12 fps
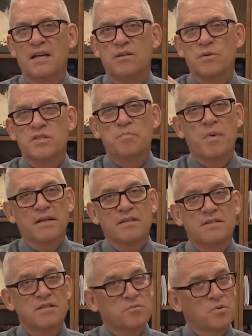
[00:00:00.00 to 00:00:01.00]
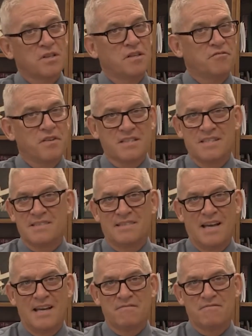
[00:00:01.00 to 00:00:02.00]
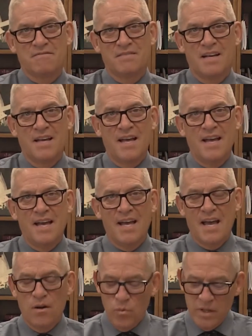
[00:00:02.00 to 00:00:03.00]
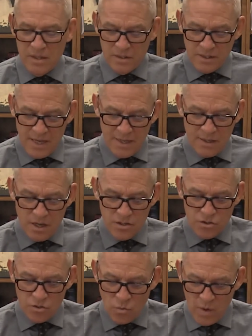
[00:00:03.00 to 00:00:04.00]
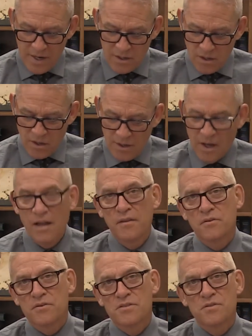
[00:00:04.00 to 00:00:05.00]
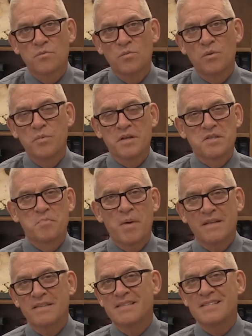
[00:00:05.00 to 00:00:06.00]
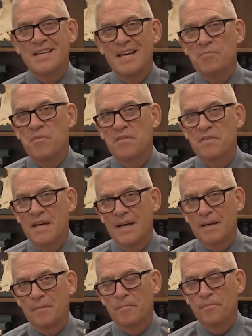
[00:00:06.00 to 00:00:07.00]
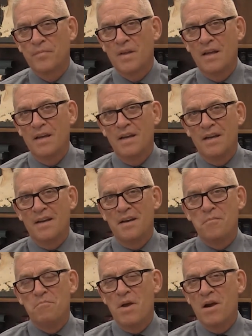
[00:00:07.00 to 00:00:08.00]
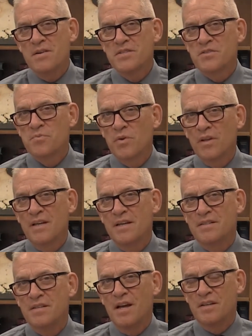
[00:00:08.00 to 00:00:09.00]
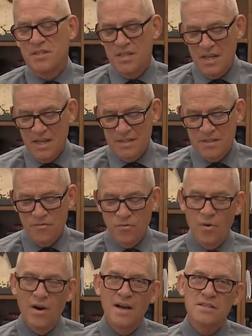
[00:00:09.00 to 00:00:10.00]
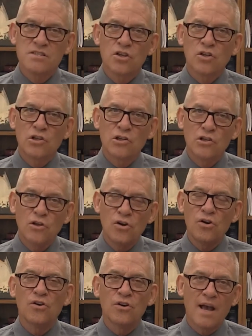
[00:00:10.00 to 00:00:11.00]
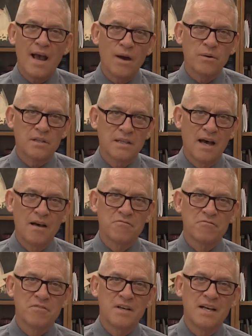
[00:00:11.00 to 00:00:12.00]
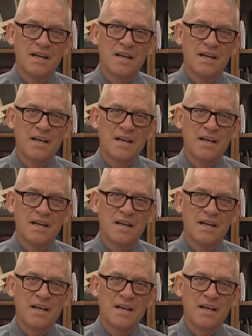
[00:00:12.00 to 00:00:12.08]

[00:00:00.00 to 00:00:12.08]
and to expect that this was going to fix his life. And we lay an undue weight on others when we expect the same thing. Marriage is really a chance for us to learn how to love.